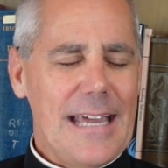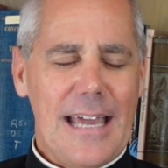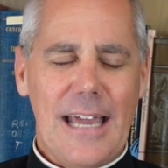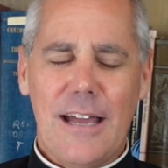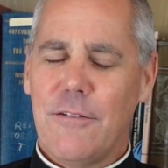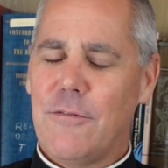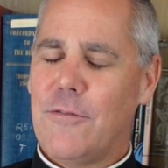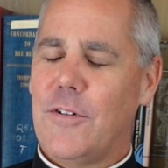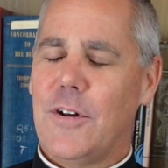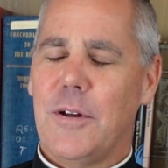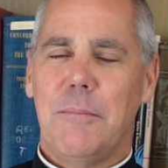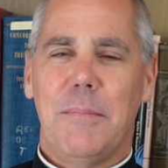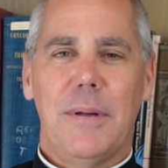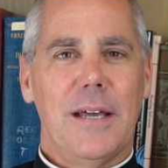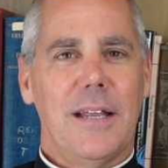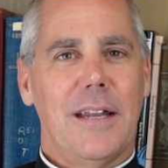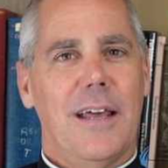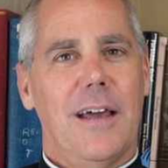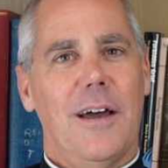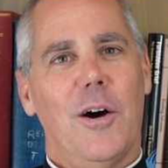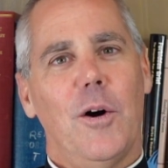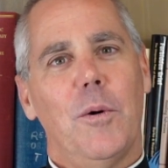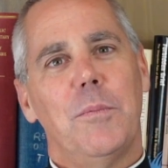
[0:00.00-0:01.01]
Every
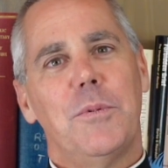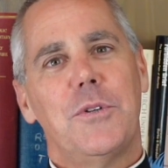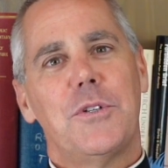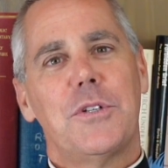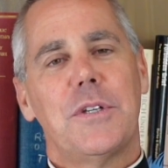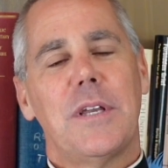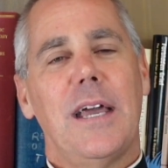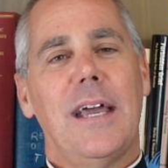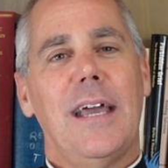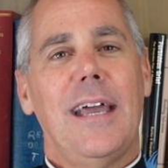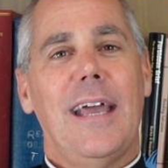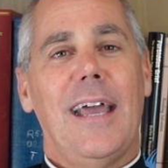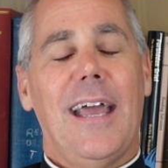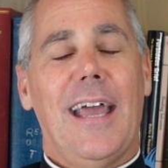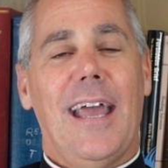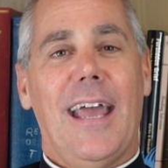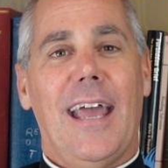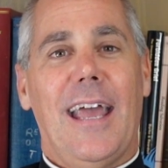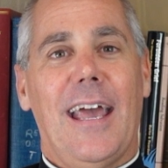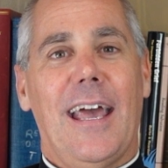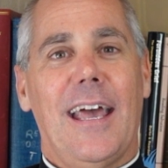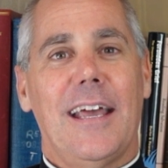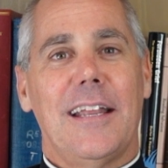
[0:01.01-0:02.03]
bit helps,
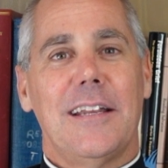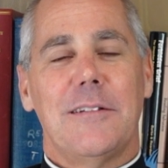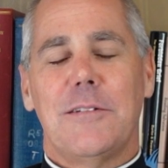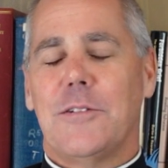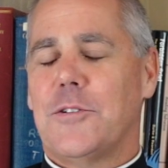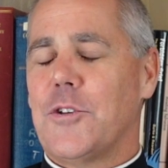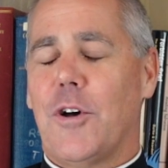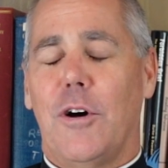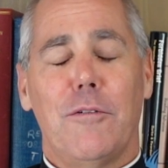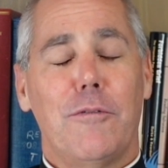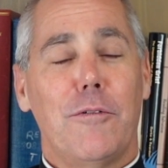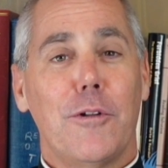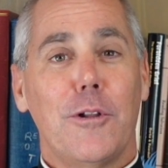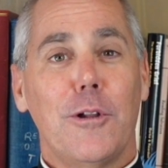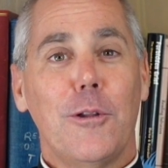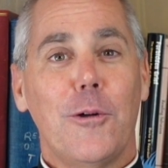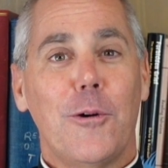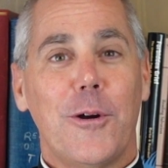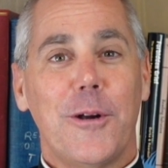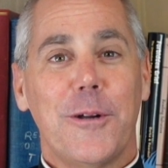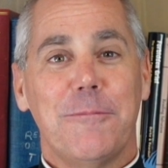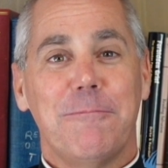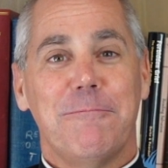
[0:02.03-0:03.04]
and it's all for the
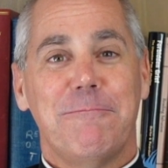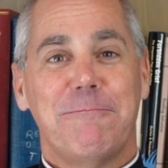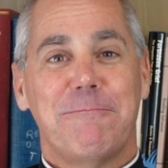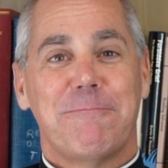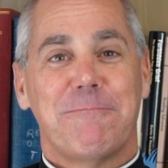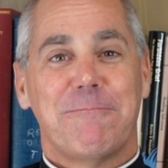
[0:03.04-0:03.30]
Lord.